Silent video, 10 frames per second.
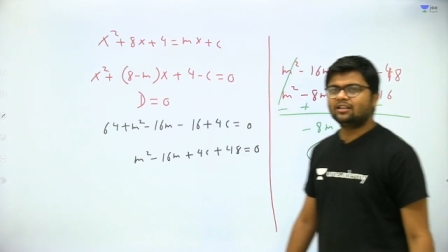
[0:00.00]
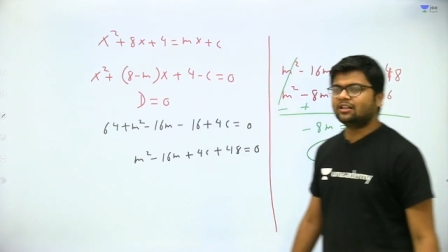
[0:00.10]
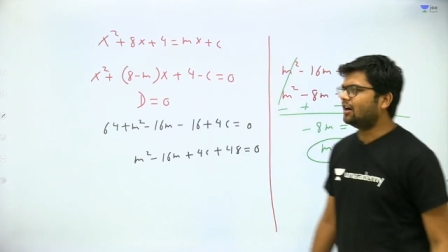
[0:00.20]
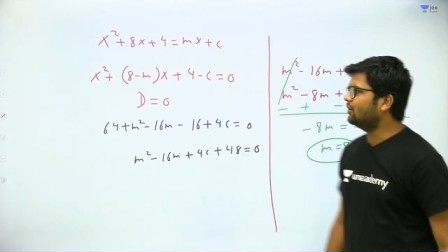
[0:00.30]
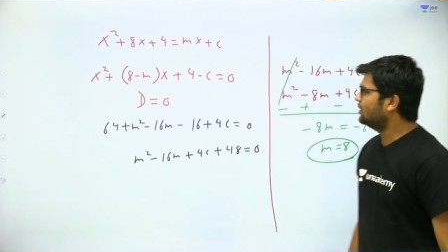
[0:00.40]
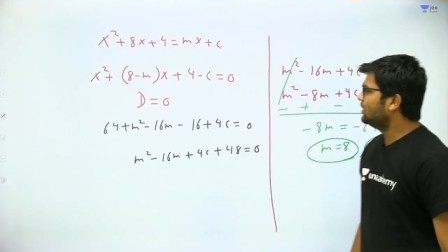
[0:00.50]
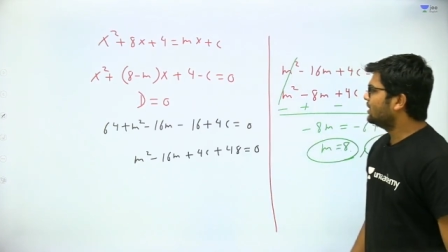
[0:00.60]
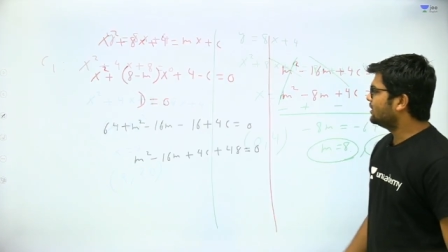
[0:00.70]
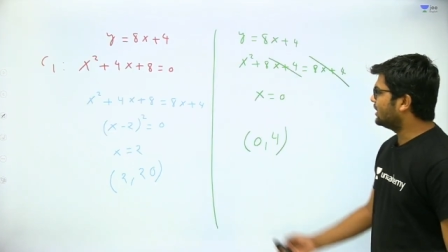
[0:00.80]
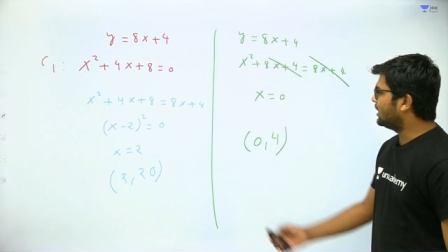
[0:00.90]
Now
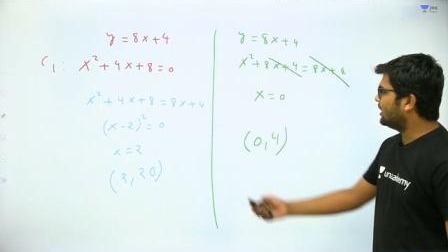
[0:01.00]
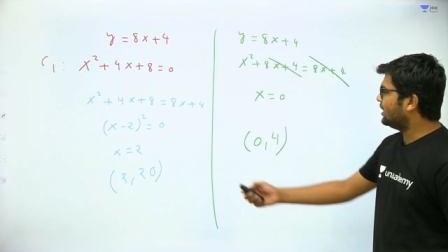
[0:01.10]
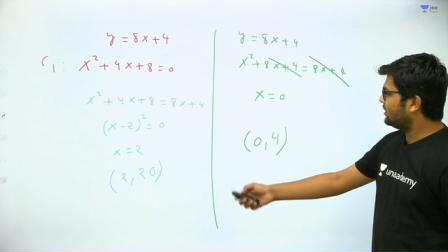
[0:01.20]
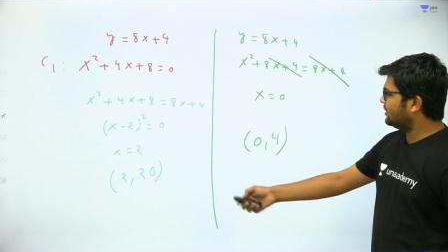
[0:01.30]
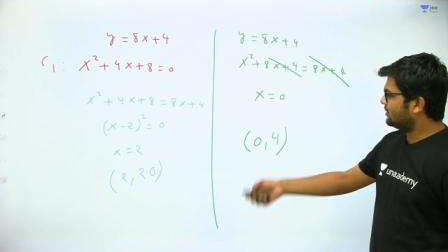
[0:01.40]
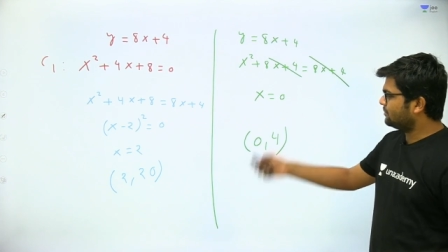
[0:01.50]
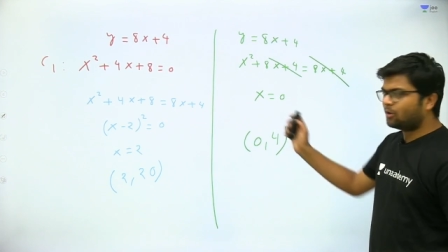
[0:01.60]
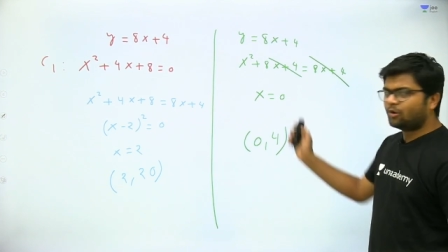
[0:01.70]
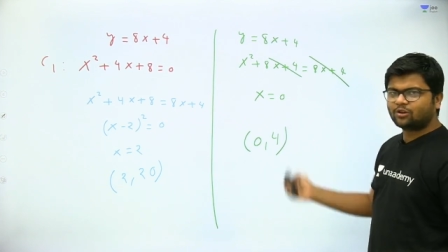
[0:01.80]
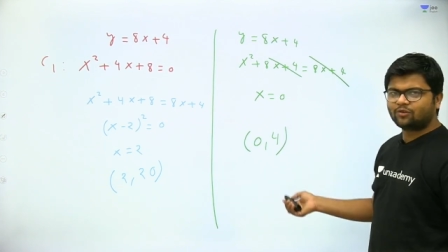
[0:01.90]
the
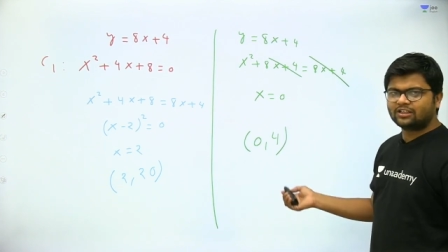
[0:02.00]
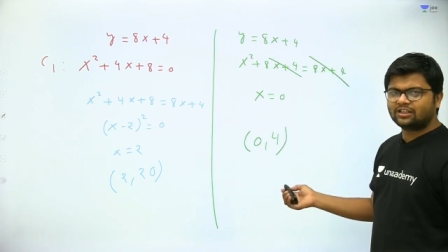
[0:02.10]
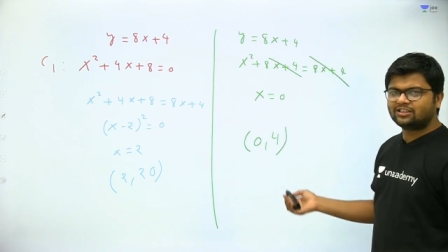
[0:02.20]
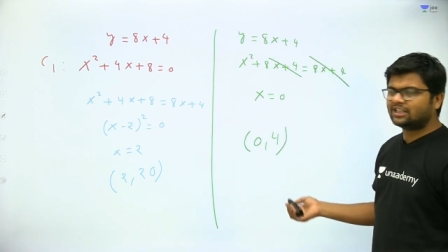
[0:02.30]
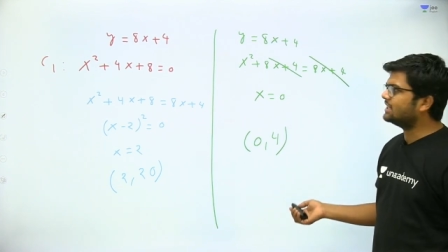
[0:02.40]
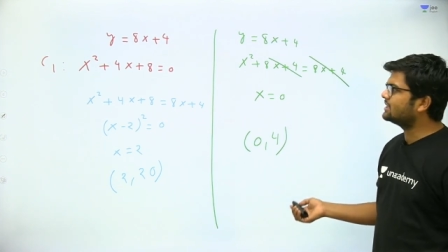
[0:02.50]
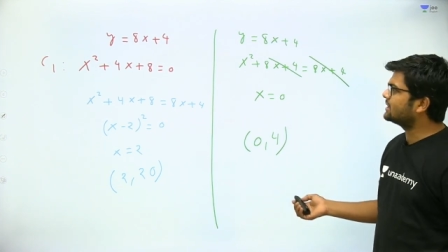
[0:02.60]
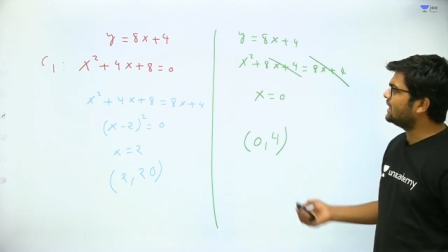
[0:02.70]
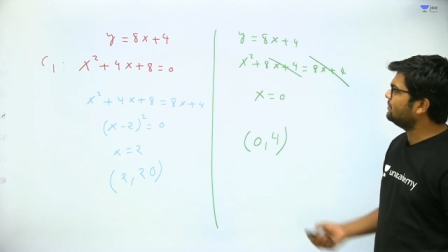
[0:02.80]
point of tangency has